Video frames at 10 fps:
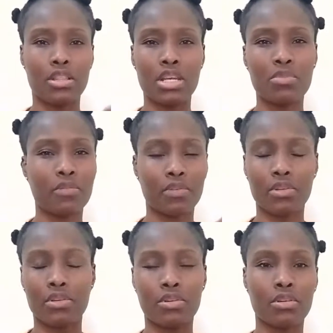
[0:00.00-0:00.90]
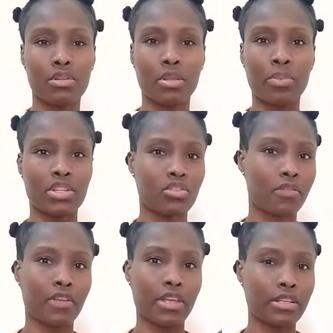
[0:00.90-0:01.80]
the name of the picture
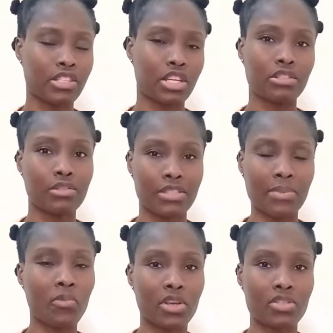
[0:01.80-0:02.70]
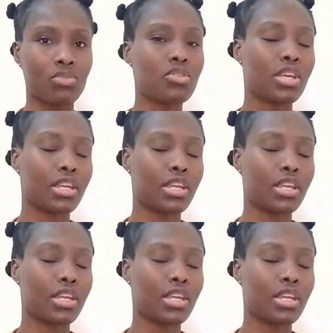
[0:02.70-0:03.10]
of her channel somewhere, so you